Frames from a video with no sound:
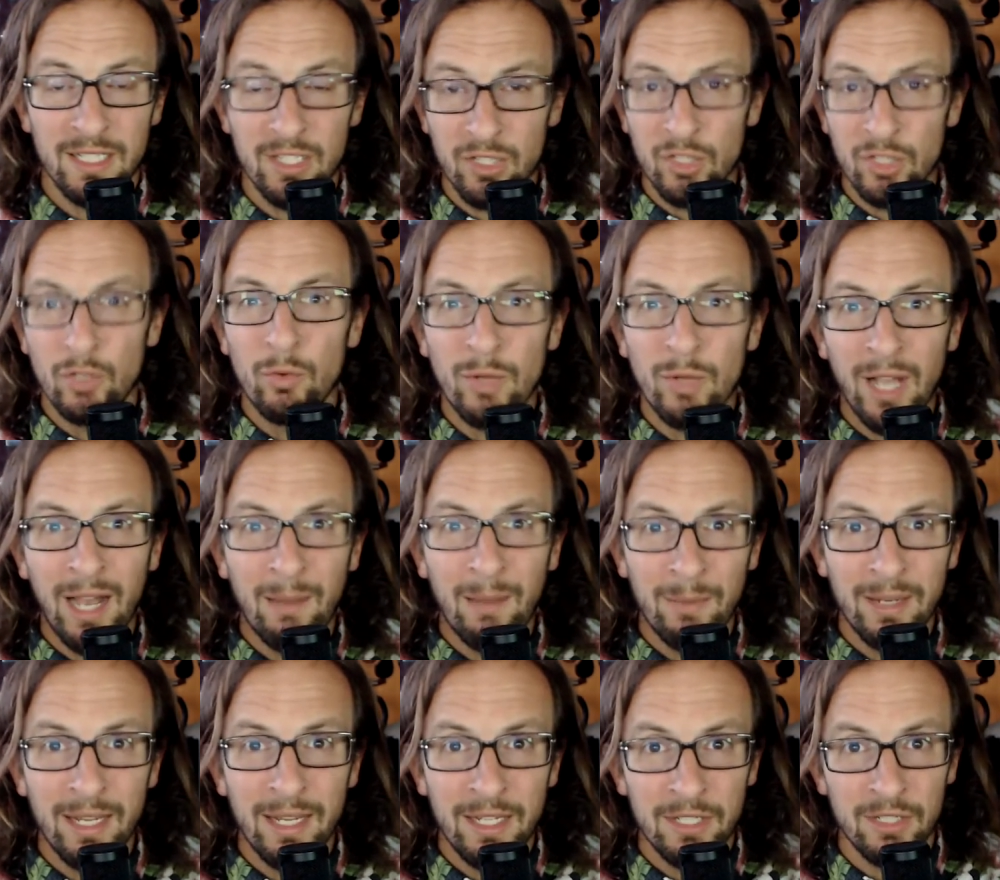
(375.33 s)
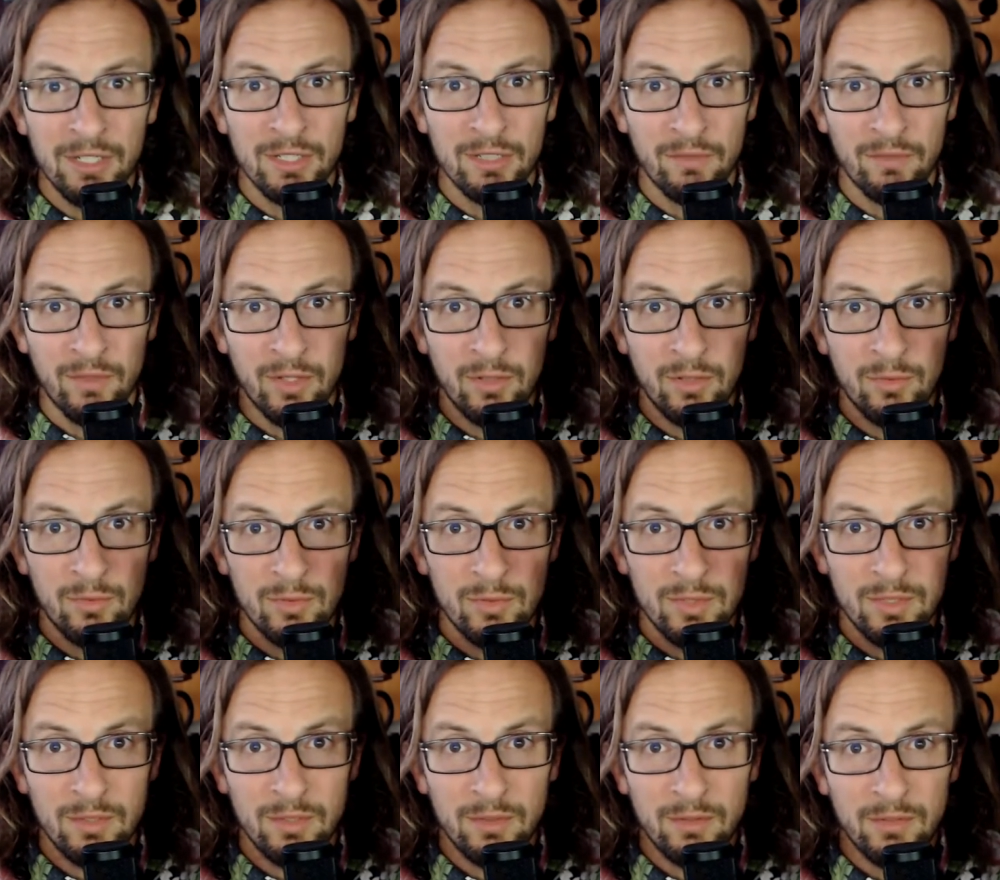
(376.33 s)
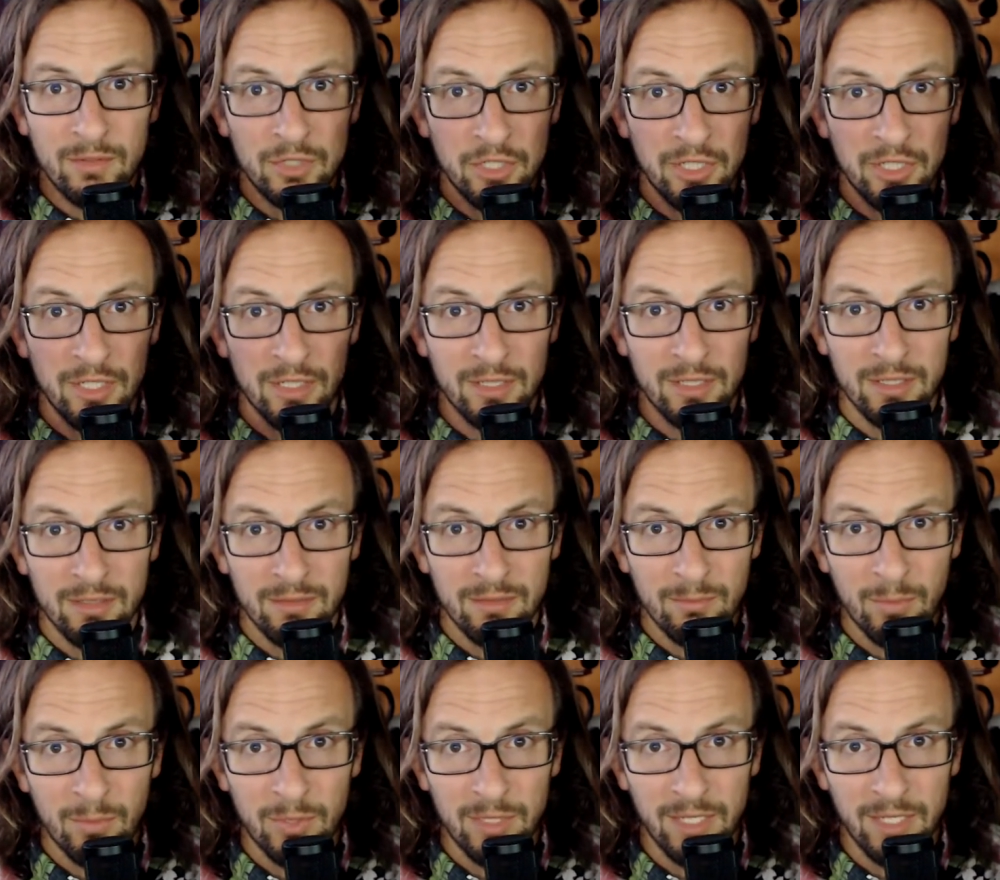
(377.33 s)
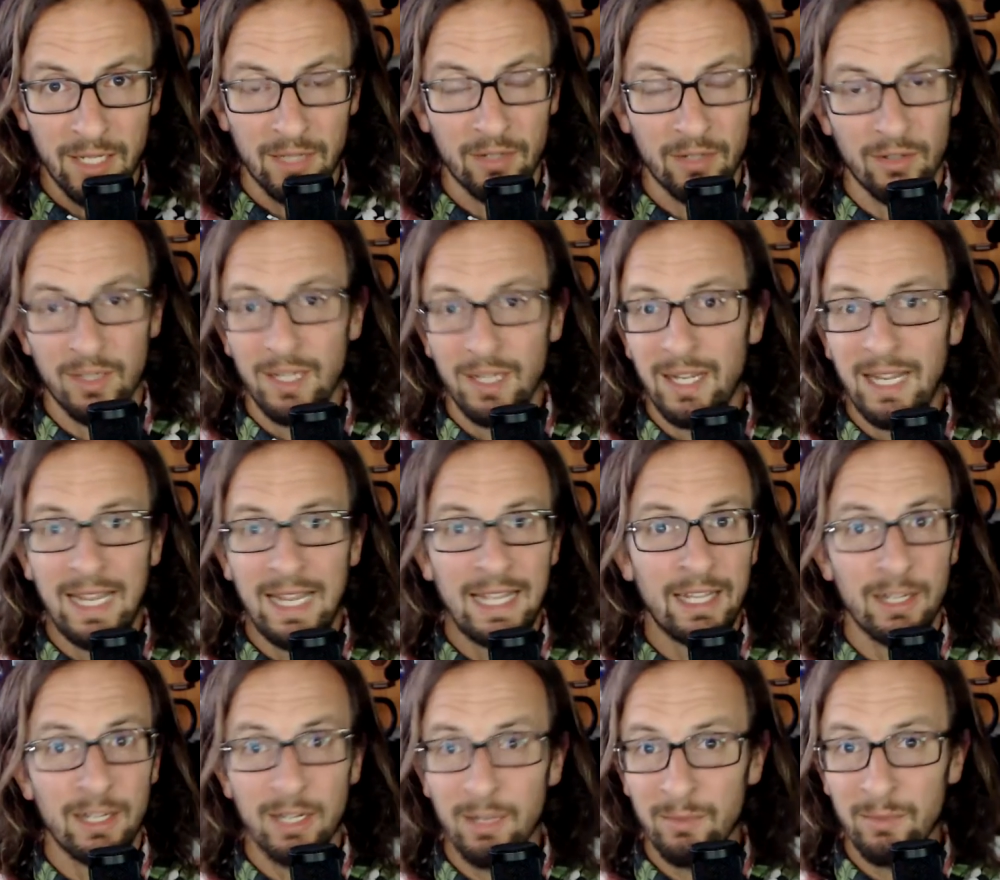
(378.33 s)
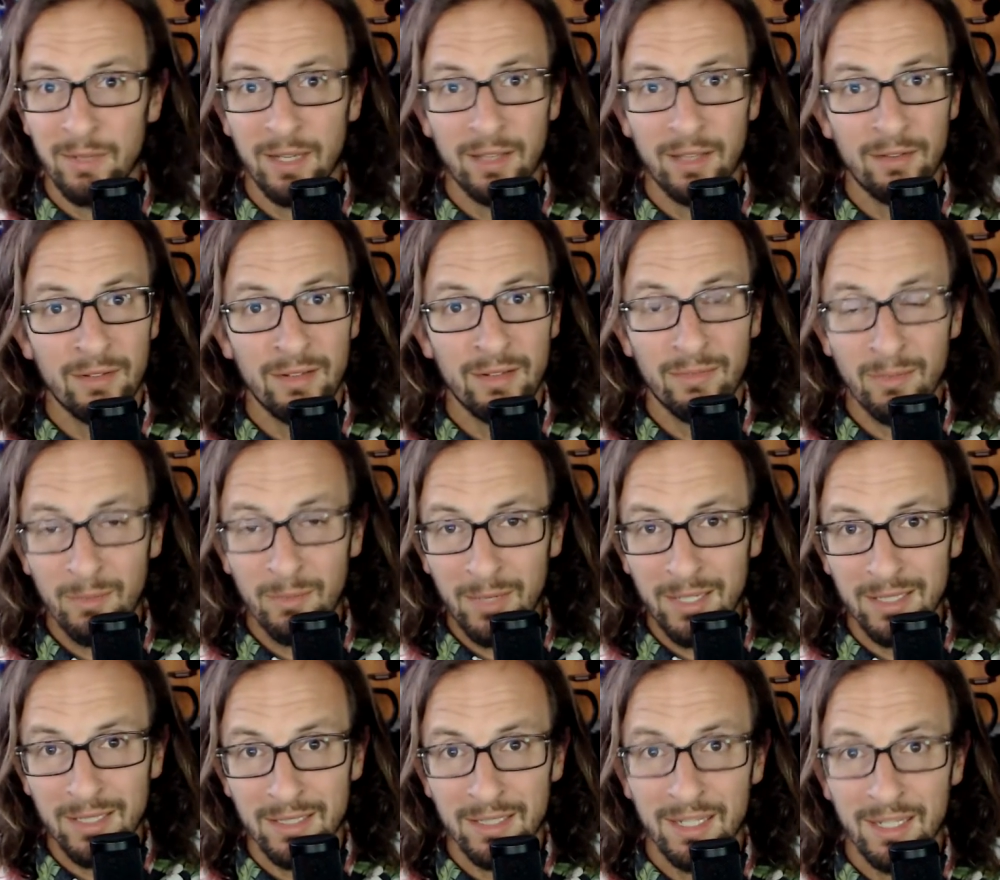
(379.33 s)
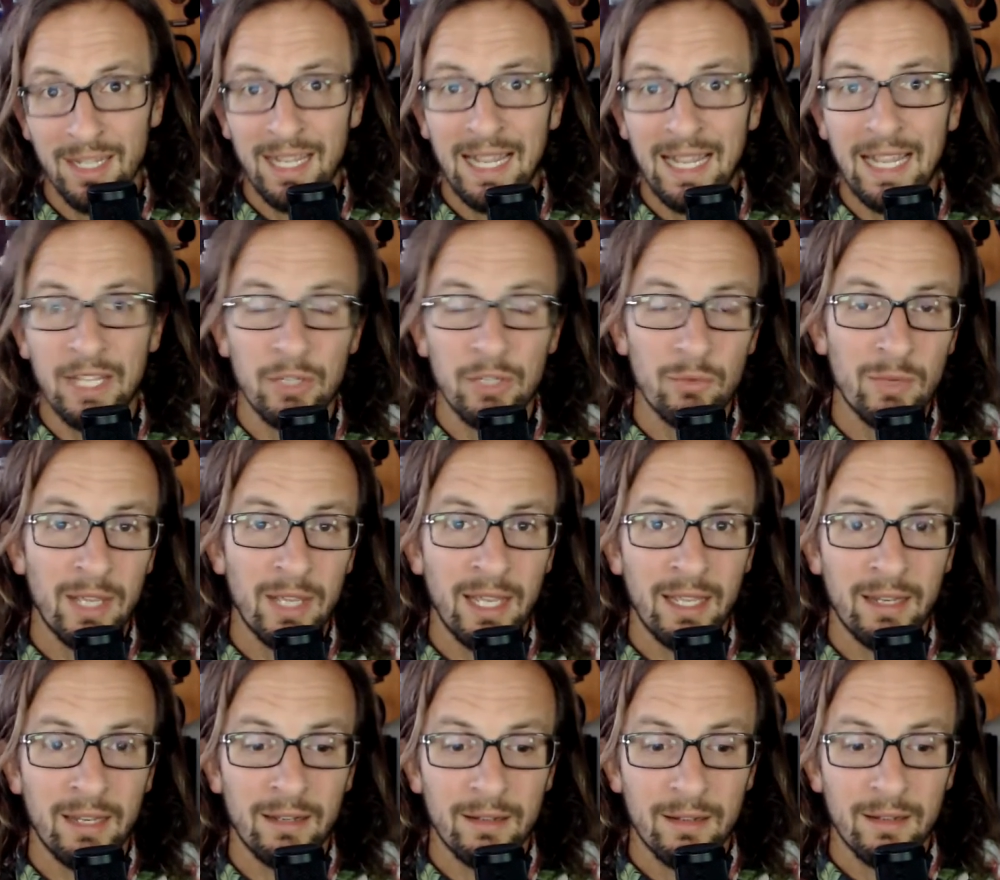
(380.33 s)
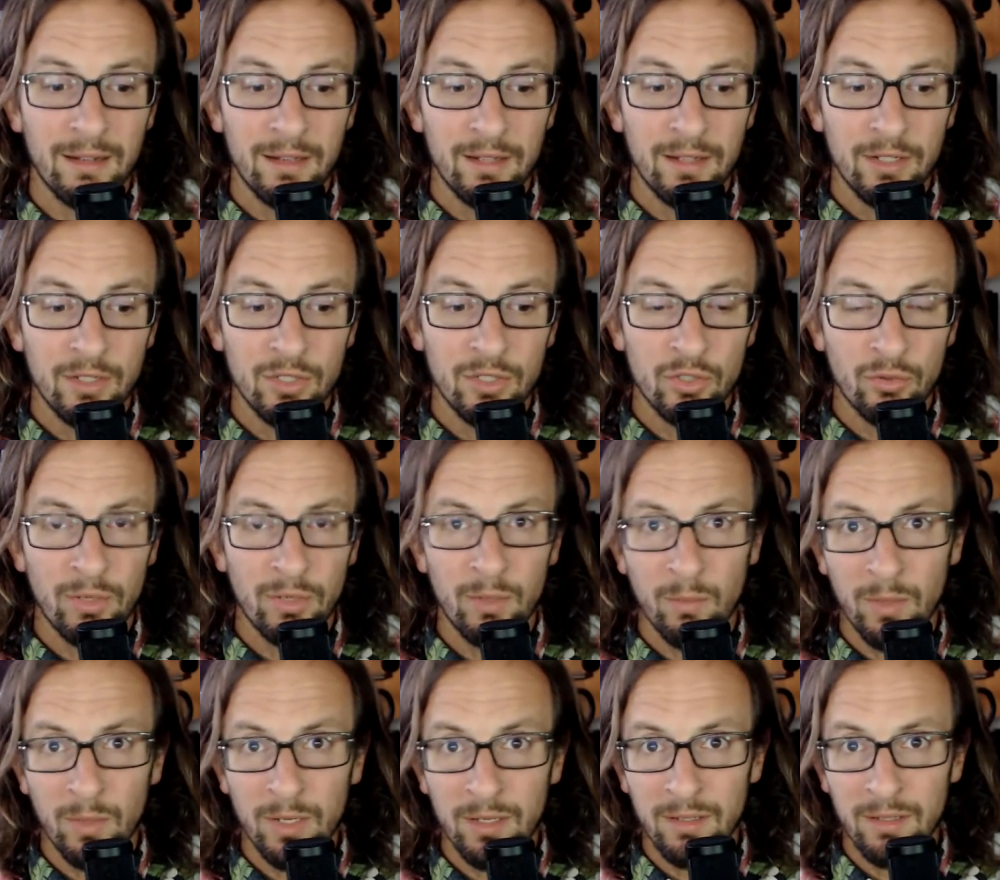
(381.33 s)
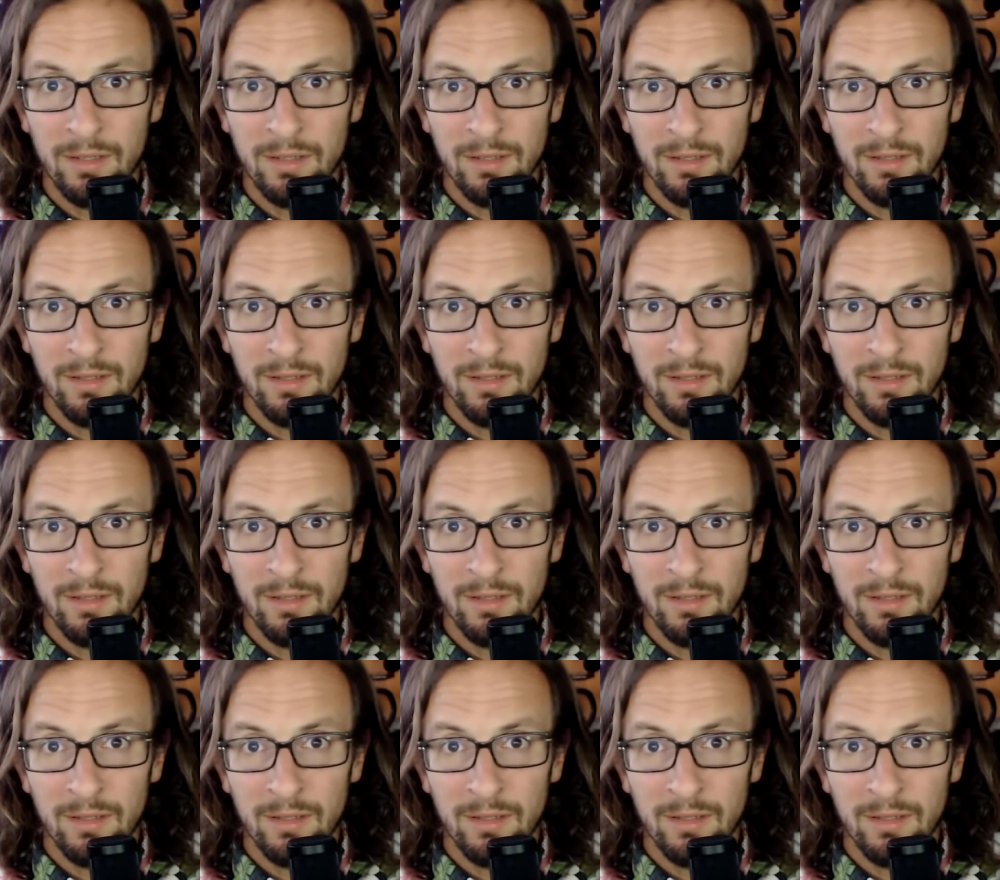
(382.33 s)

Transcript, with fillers: It's two combinations of those genes put together and they come together in different ways and you can't treat one